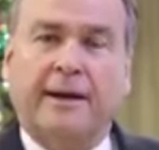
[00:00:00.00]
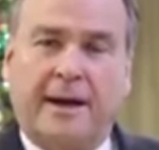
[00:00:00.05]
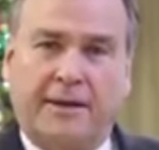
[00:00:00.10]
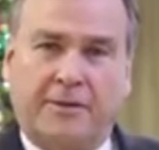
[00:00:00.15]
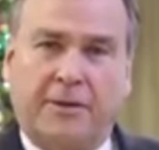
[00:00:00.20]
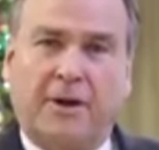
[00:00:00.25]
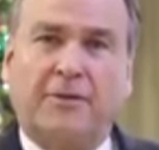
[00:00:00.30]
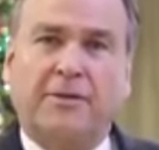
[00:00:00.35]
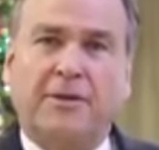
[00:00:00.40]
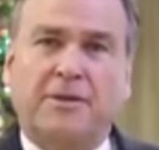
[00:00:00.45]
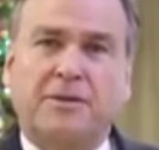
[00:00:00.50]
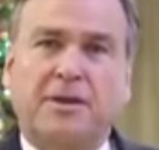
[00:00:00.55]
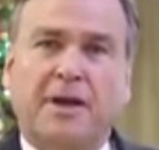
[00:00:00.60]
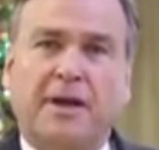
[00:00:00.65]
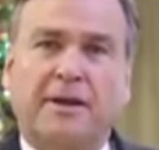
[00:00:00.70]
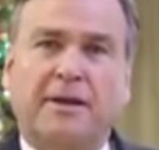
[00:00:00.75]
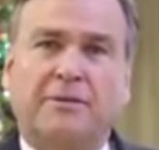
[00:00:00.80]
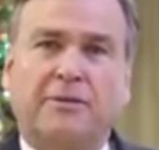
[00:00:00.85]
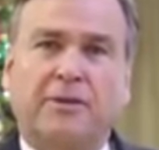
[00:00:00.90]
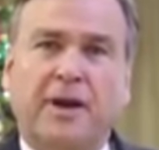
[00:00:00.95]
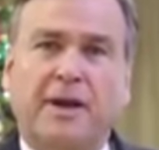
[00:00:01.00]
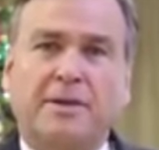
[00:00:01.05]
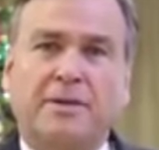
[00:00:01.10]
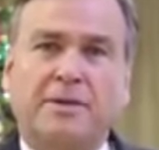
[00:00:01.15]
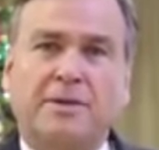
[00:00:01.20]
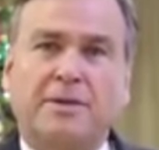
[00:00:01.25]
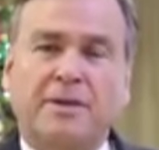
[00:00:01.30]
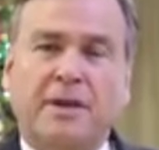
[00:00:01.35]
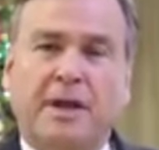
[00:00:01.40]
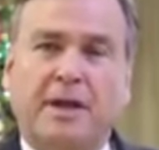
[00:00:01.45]
I've often said to
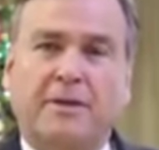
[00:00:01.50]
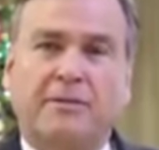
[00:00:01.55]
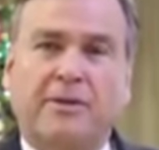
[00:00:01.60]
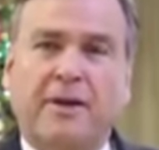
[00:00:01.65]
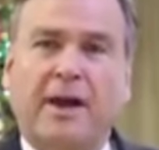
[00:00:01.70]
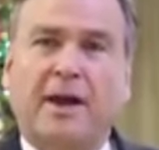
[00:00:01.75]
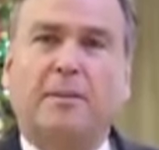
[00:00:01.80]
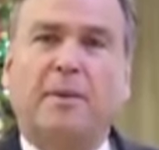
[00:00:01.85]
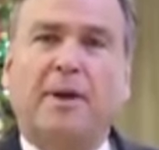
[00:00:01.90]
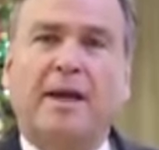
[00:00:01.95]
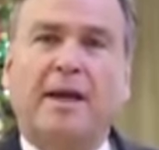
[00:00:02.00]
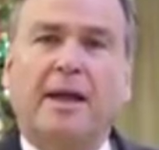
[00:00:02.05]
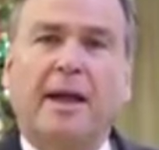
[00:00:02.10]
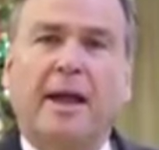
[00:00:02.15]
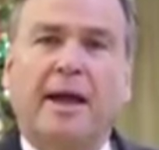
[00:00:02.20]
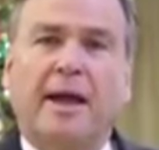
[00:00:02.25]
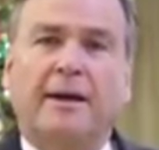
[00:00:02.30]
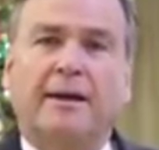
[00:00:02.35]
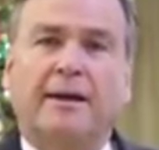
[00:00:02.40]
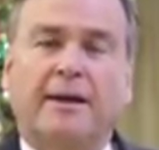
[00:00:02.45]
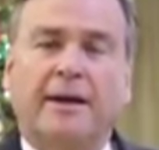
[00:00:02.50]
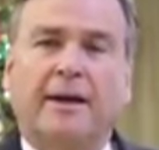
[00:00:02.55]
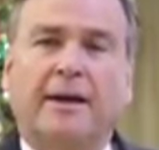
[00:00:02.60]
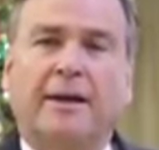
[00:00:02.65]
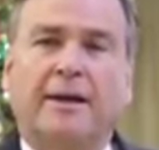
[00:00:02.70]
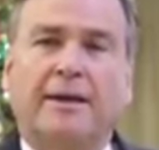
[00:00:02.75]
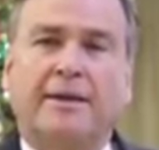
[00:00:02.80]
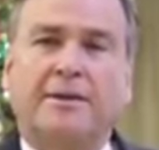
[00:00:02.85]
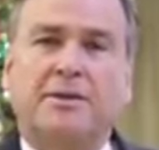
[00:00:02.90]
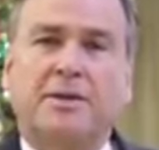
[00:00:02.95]
friends and family and
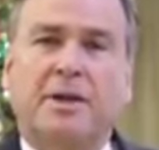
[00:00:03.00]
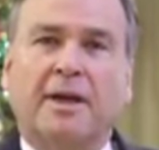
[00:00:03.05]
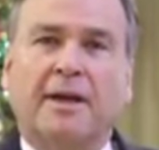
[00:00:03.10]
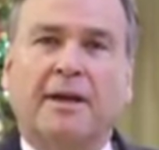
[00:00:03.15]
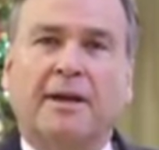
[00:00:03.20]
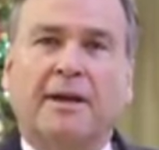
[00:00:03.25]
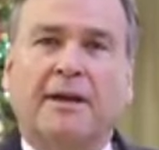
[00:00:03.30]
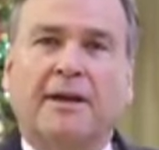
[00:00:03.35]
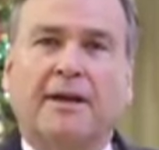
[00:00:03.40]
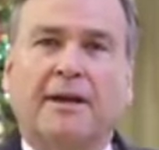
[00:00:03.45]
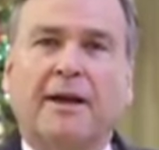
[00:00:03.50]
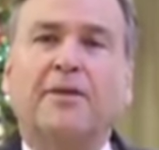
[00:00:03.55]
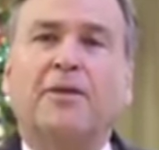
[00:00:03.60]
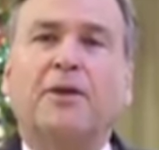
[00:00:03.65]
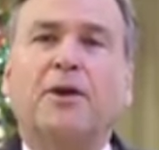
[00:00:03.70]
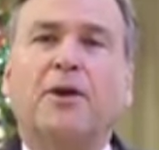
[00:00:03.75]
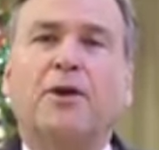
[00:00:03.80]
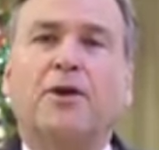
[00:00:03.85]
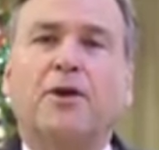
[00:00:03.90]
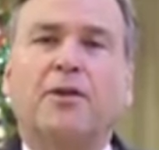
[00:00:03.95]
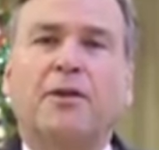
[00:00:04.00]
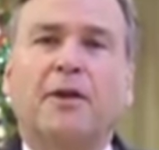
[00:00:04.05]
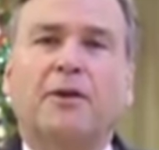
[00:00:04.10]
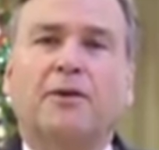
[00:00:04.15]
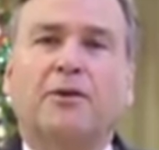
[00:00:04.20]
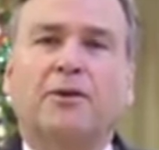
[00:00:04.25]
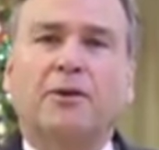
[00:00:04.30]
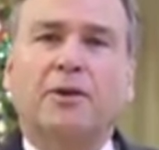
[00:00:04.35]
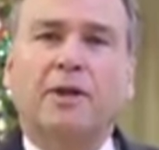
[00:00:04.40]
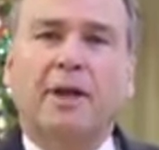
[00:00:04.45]
colleagues, nothing good
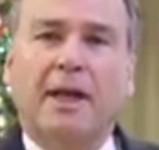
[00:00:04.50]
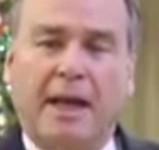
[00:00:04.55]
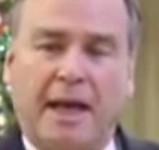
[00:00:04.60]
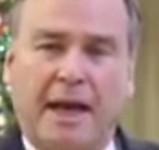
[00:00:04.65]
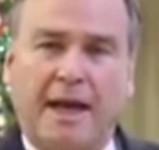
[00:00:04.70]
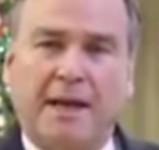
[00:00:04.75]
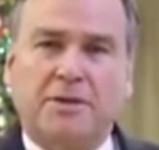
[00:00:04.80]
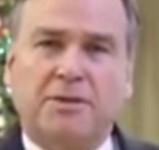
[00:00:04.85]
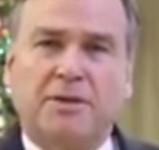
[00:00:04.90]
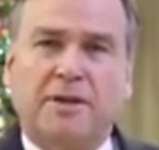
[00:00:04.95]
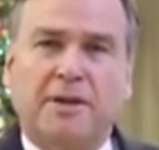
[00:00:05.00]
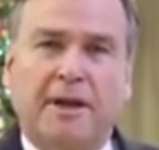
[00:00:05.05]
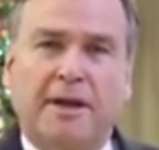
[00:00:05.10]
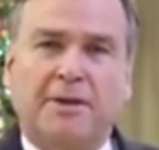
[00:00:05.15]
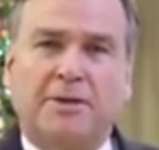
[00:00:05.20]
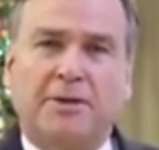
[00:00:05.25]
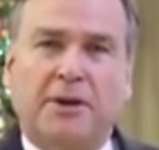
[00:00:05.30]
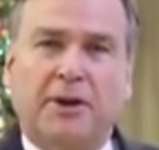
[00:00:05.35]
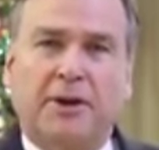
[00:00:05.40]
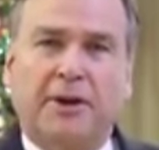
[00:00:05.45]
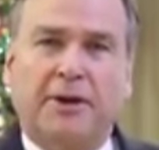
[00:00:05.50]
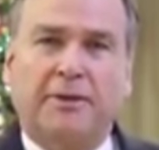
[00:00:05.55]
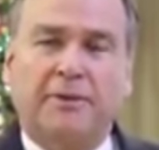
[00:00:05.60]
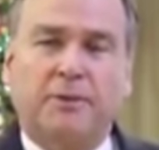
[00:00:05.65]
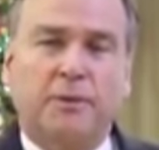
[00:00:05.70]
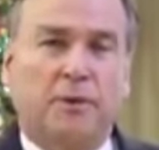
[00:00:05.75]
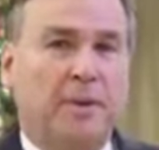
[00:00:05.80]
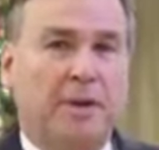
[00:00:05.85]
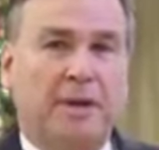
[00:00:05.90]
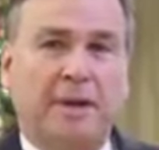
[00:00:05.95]
that truly lasts in Nigeria
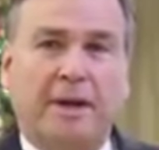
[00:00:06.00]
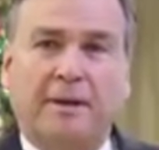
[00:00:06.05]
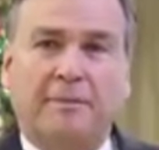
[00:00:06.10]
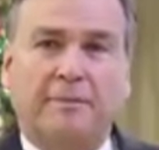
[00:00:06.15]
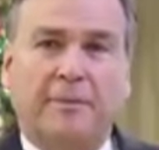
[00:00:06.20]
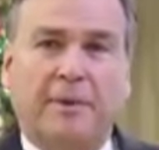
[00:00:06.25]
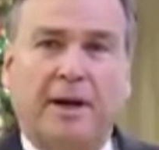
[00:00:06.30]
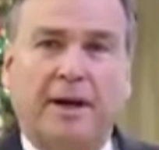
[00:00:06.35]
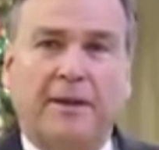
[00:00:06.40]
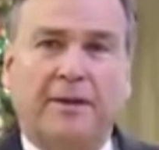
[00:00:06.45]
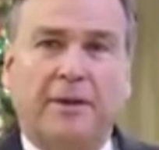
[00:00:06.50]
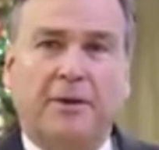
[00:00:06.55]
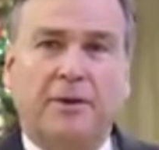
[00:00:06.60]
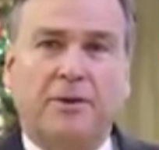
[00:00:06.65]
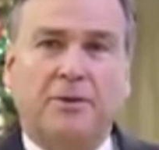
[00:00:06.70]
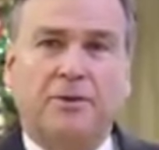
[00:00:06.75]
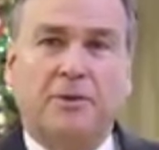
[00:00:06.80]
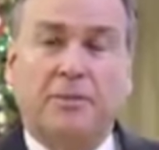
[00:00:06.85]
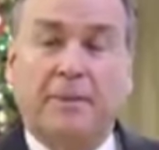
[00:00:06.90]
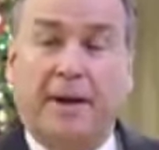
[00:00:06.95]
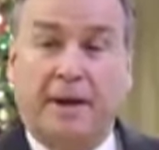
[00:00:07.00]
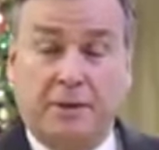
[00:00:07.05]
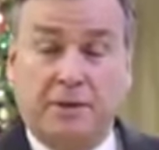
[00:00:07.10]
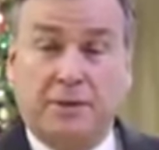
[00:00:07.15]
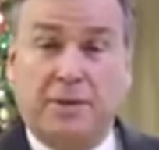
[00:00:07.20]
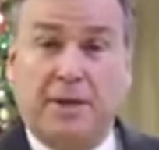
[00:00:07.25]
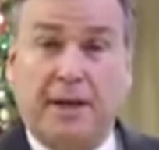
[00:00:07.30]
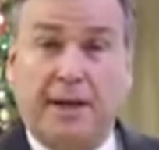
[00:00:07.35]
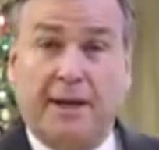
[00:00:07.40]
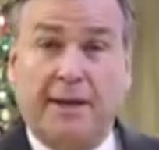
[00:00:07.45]
will be done by those from
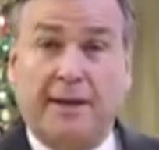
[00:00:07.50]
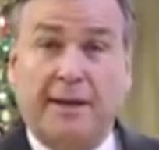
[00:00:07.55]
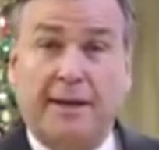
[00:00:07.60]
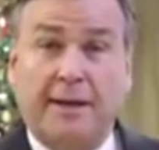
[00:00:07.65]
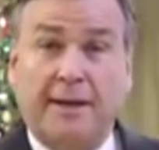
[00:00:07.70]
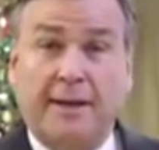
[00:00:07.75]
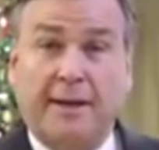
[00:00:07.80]
outside.